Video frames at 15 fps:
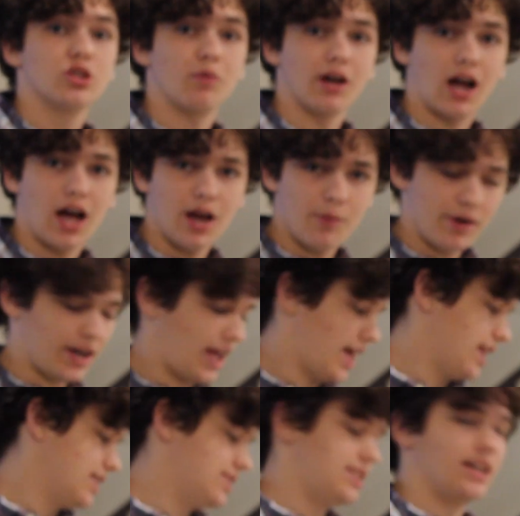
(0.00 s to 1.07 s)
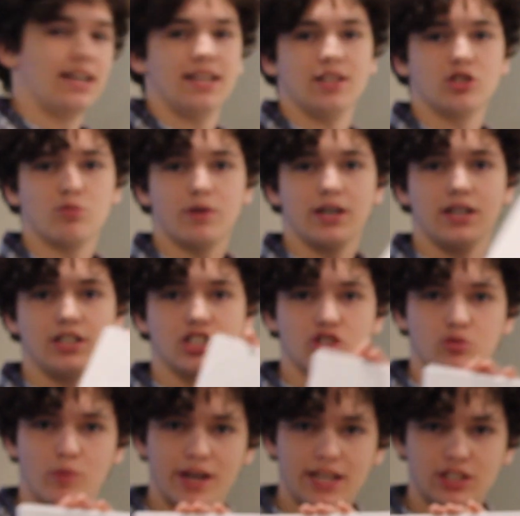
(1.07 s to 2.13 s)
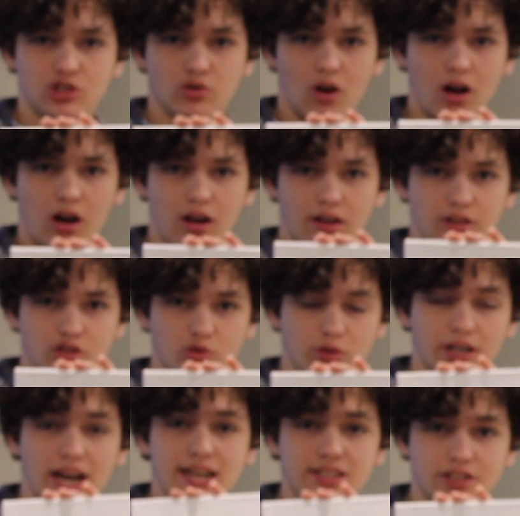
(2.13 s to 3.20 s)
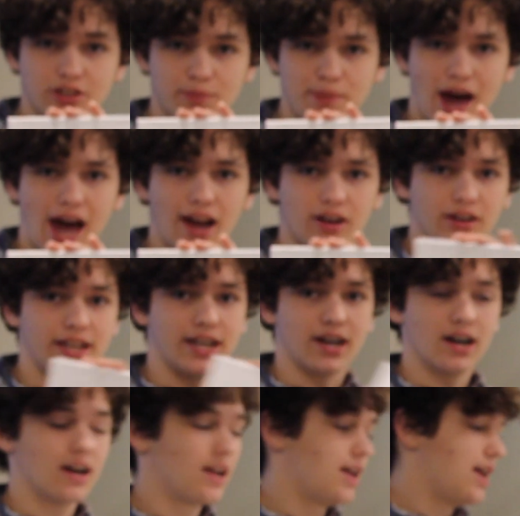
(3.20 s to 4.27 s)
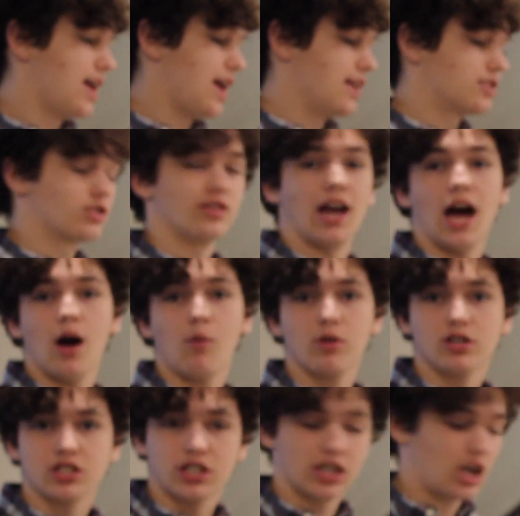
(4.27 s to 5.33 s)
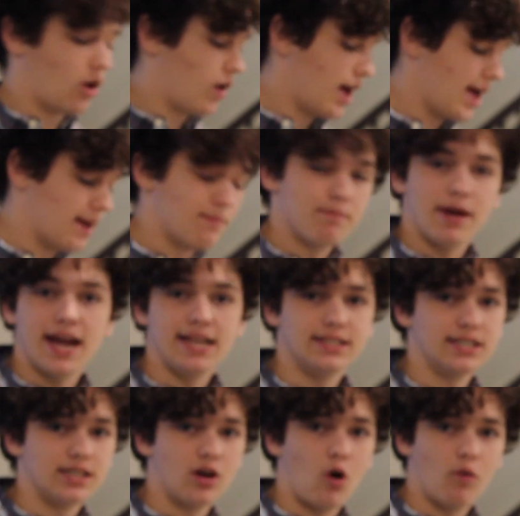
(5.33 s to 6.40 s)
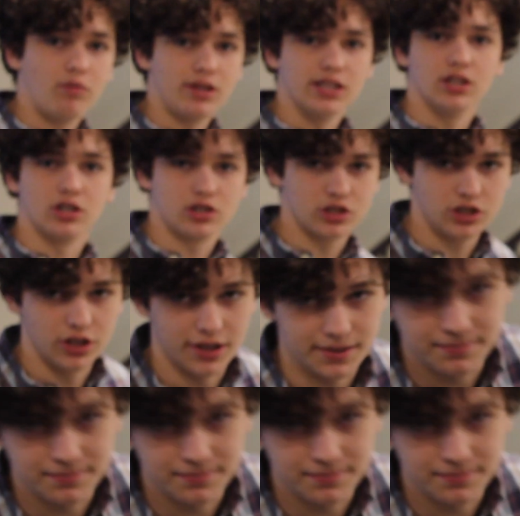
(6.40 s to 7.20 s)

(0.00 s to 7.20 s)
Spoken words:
what I went ahead and did is just went and drew a nice little pattern here. And so now we're just going to go ahead and paint it and hopefully it looks good.